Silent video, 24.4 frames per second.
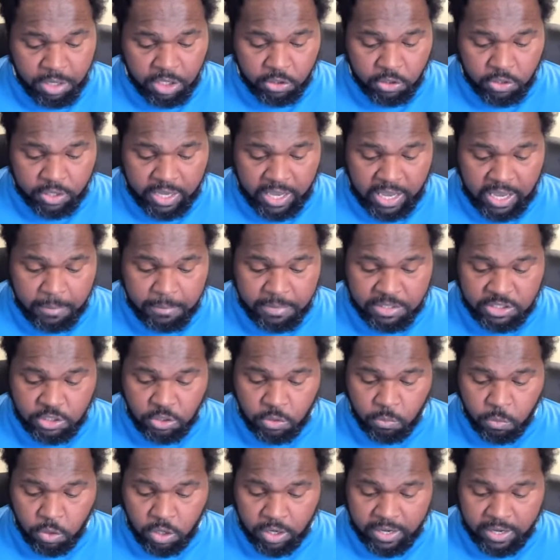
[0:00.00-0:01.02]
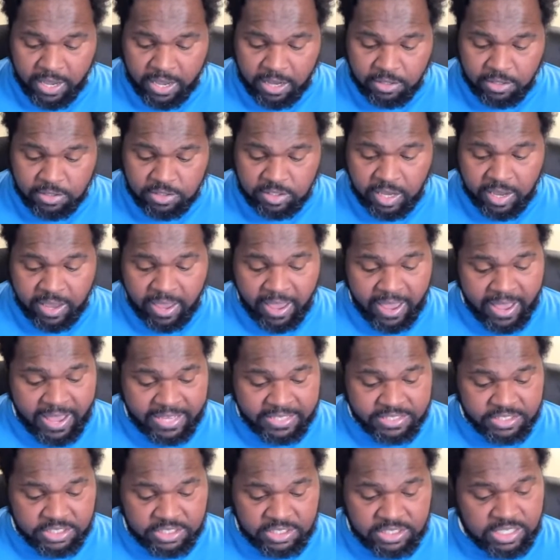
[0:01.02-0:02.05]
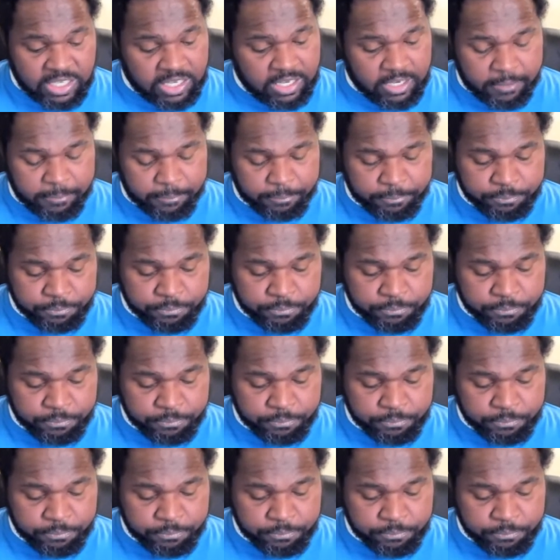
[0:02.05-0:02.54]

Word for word: Miller came into the workhouse, I asked to see him.